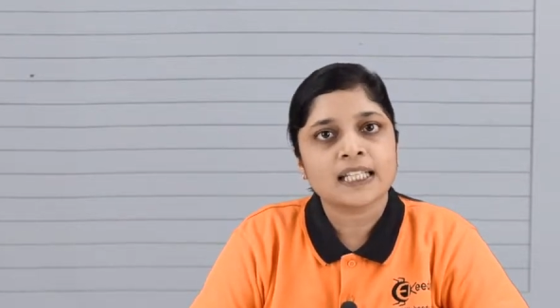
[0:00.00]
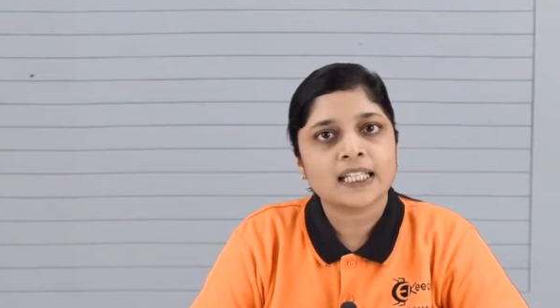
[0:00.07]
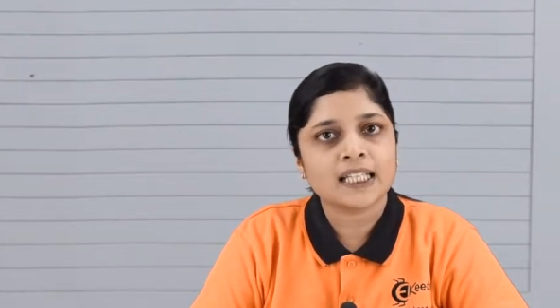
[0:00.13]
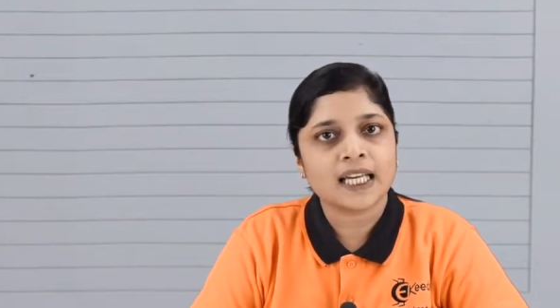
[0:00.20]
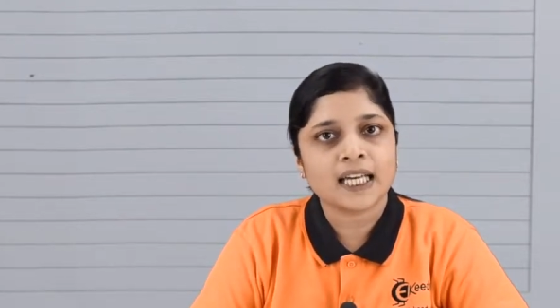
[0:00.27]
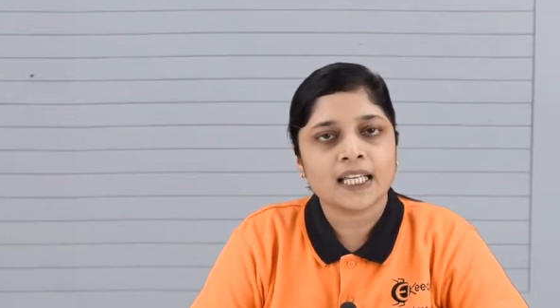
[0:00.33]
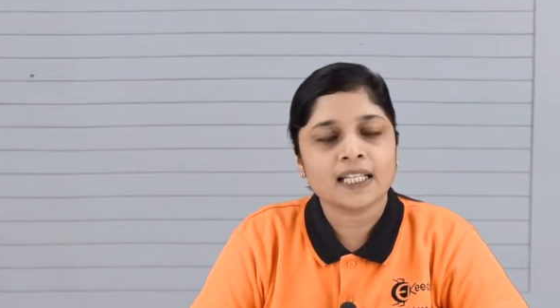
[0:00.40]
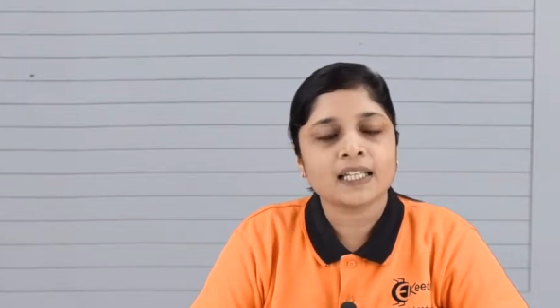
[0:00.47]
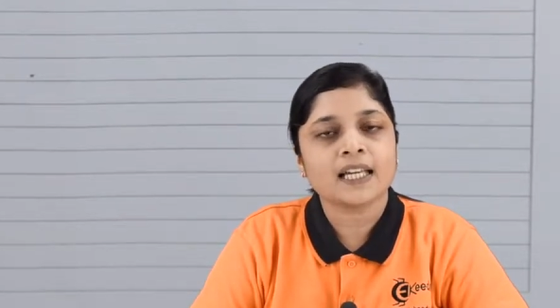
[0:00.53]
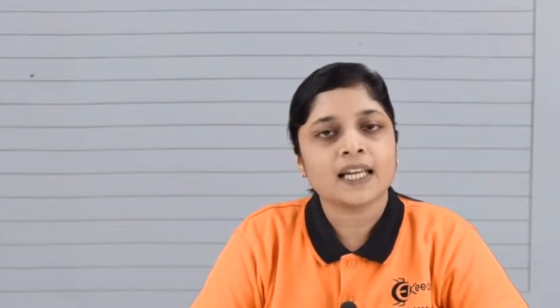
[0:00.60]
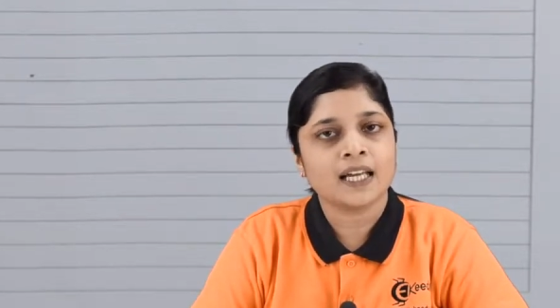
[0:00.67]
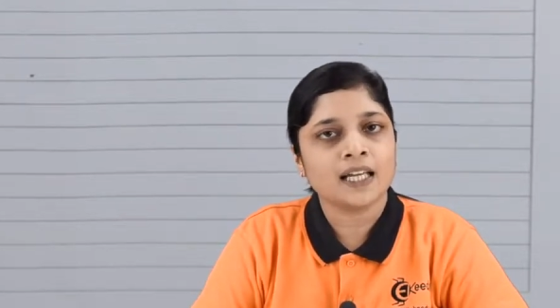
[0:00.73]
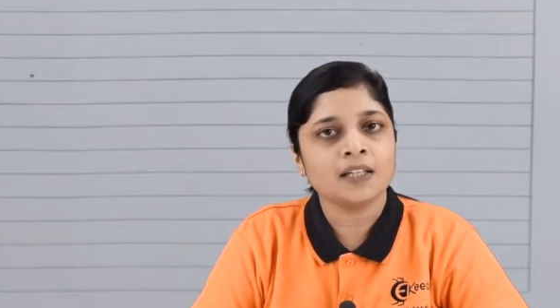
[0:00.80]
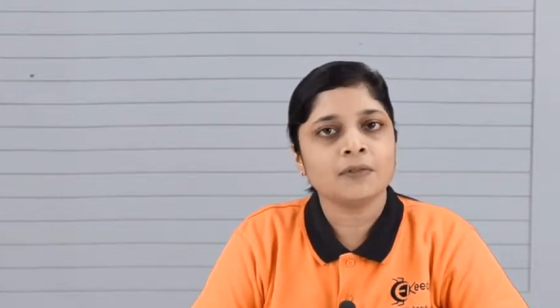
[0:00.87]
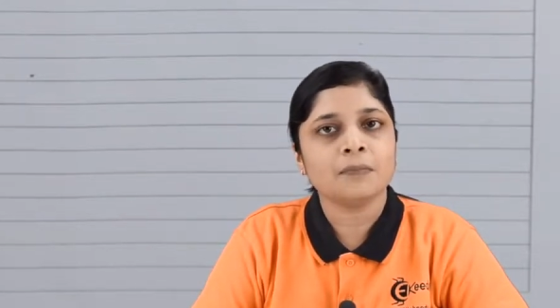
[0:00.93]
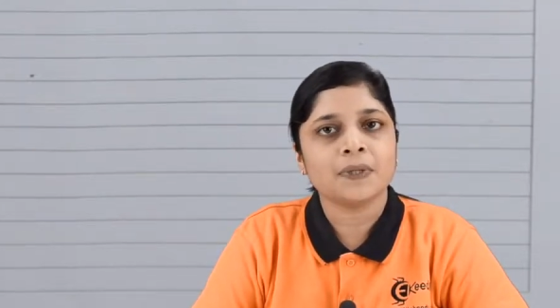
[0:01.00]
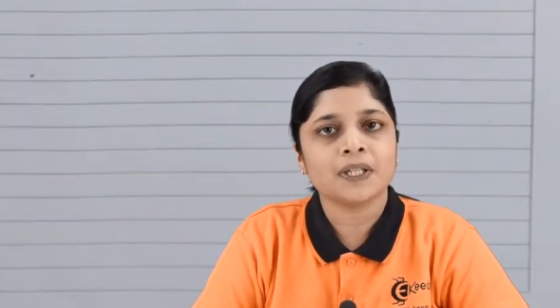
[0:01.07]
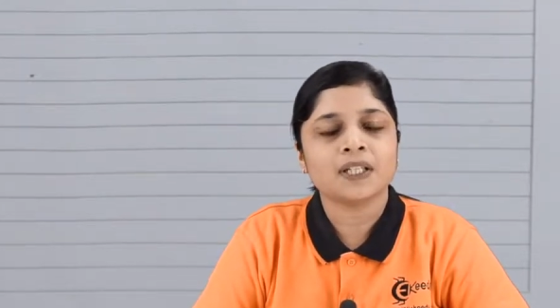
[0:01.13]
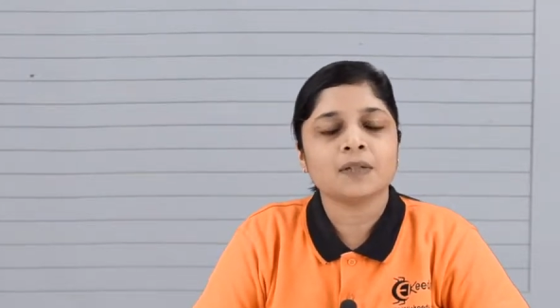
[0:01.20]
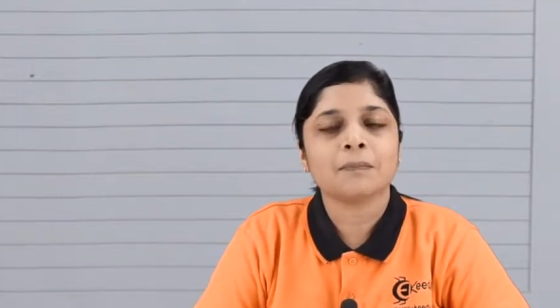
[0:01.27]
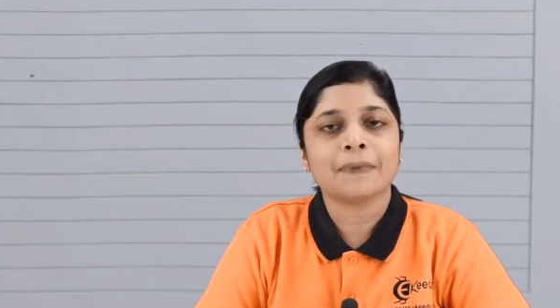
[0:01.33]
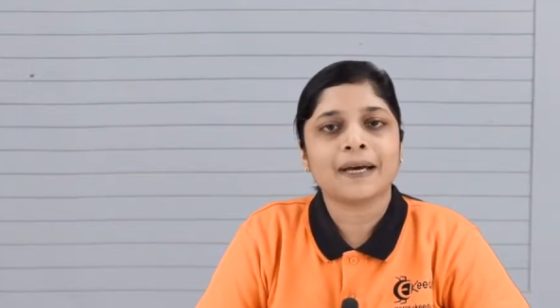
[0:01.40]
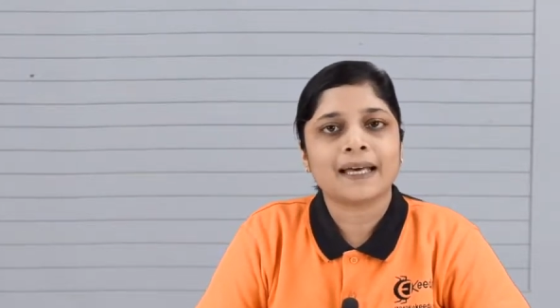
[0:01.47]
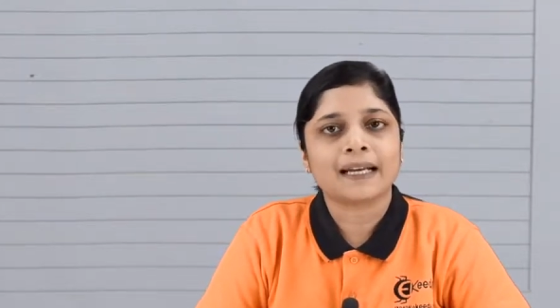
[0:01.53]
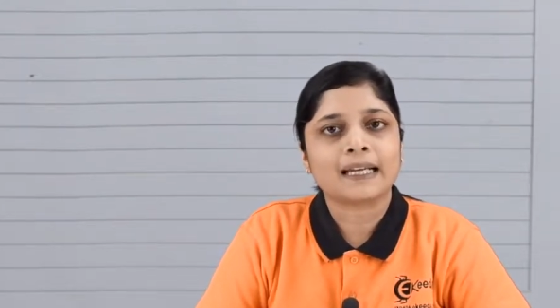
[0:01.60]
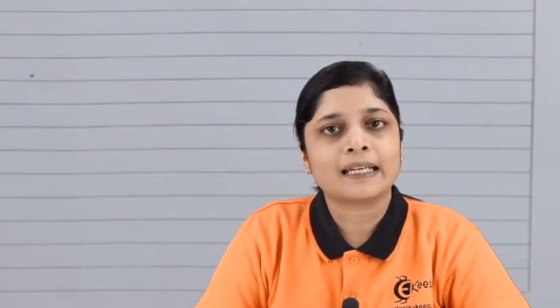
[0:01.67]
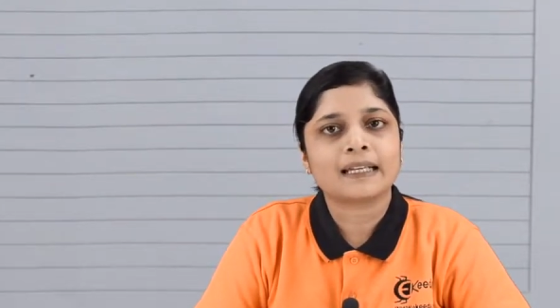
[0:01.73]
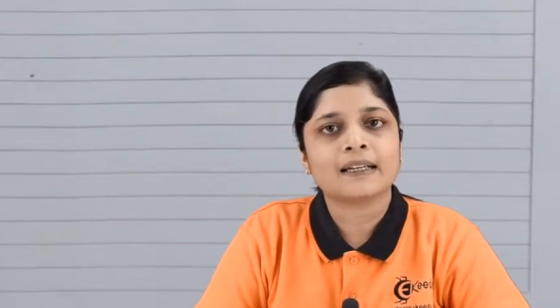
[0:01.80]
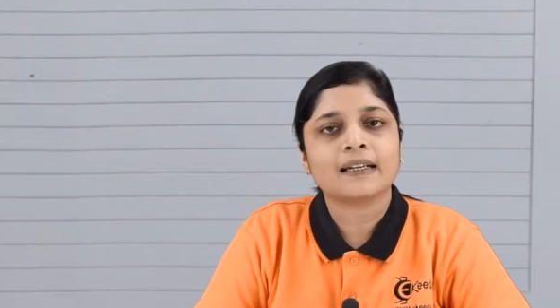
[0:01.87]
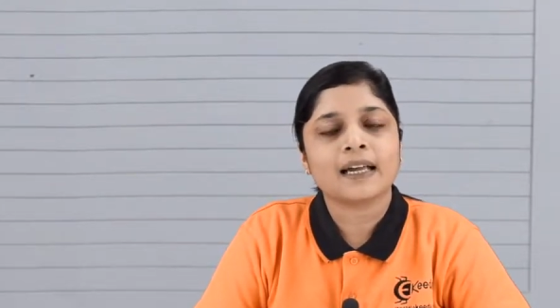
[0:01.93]
then N-bit
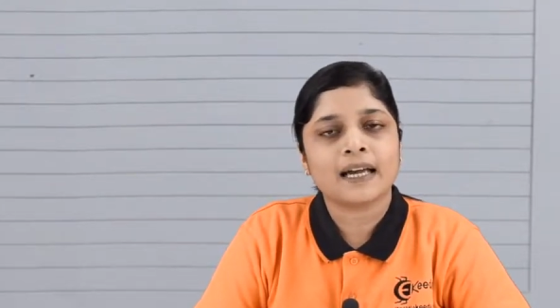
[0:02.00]
parallel